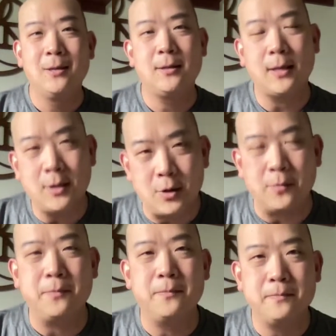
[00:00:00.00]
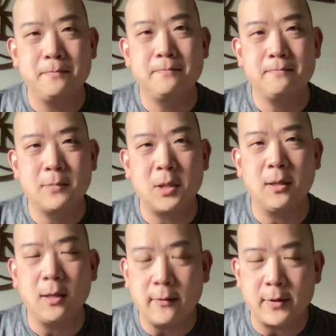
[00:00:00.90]
Thank you. I
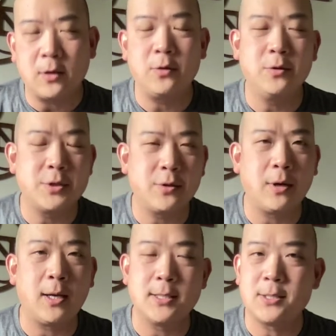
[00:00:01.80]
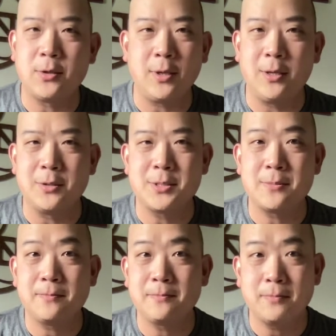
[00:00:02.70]
love that you're using your eyes and your ears.
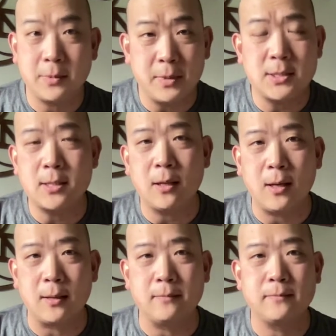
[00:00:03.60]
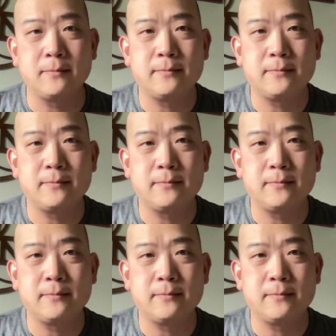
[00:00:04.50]
It means a lot.